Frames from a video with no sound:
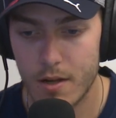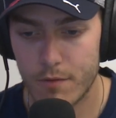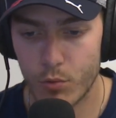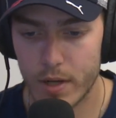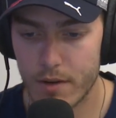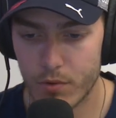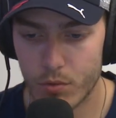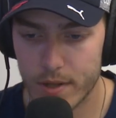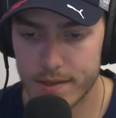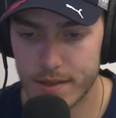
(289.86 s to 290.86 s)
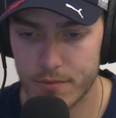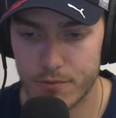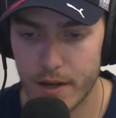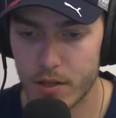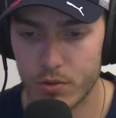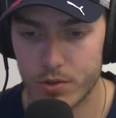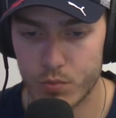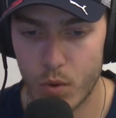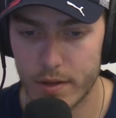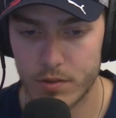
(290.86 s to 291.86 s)
for whatever reason, Vettel
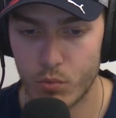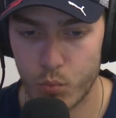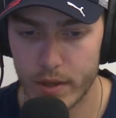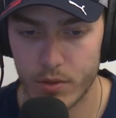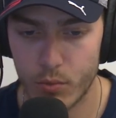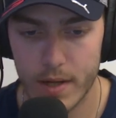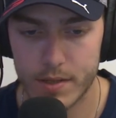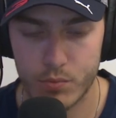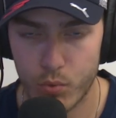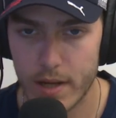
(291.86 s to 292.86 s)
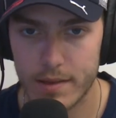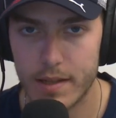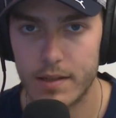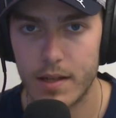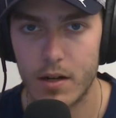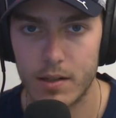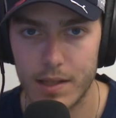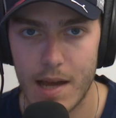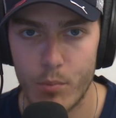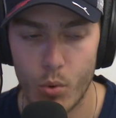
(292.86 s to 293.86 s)
just wanted to win the race right then and there
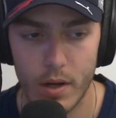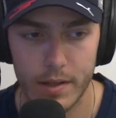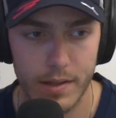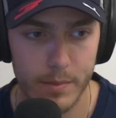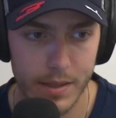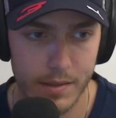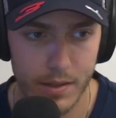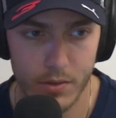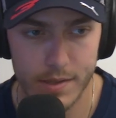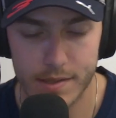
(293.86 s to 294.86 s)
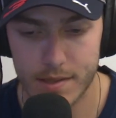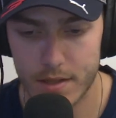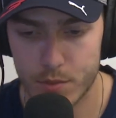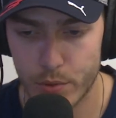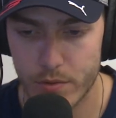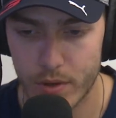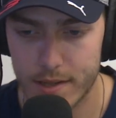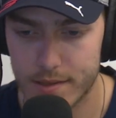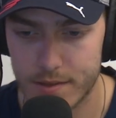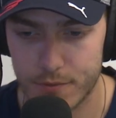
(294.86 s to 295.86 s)
on lap 1. And I mean, you know, this isn't a sprint
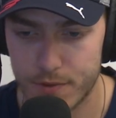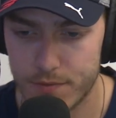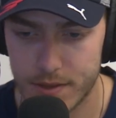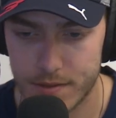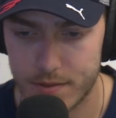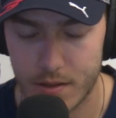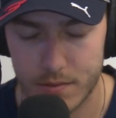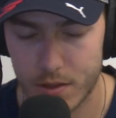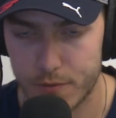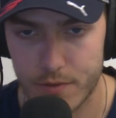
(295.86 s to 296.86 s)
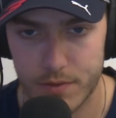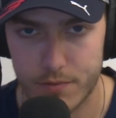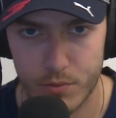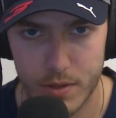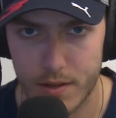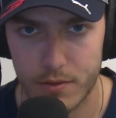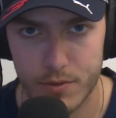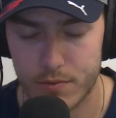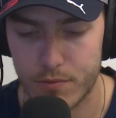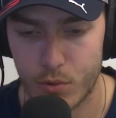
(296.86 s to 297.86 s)
race. It's a 53, I think
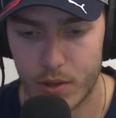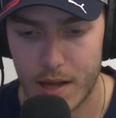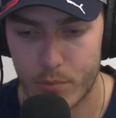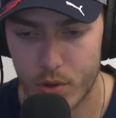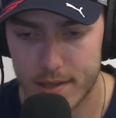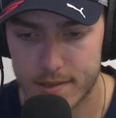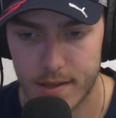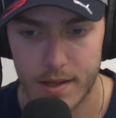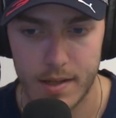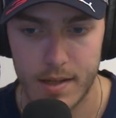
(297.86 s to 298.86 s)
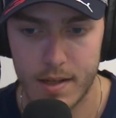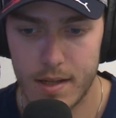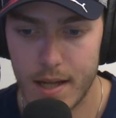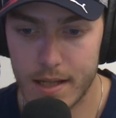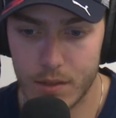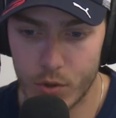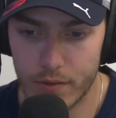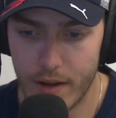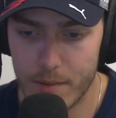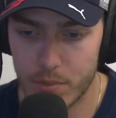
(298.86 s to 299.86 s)
54 lap race. and he would
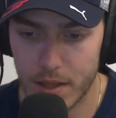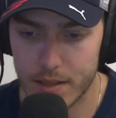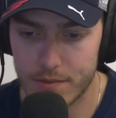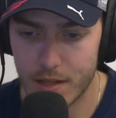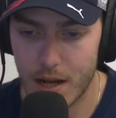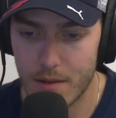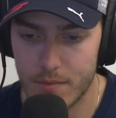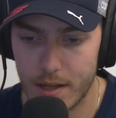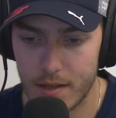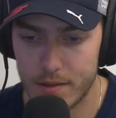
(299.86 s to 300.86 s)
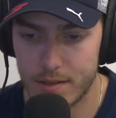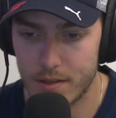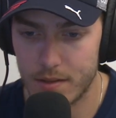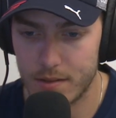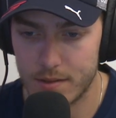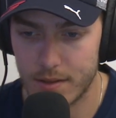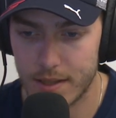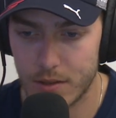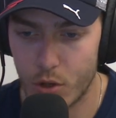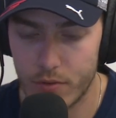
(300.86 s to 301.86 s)
have had plenty of time to
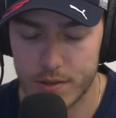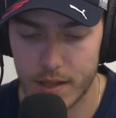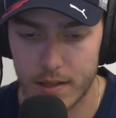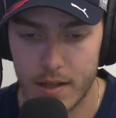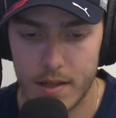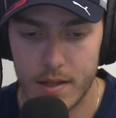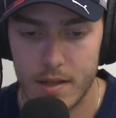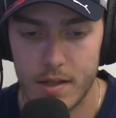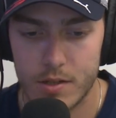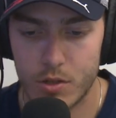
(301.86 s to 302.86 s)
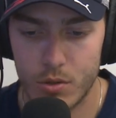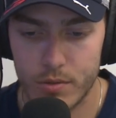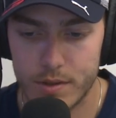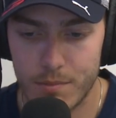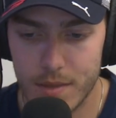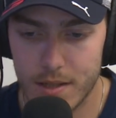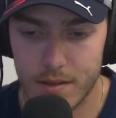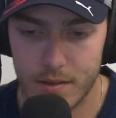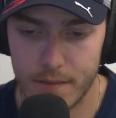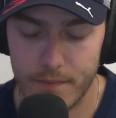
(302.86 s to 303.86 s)
get the overtake. So to me,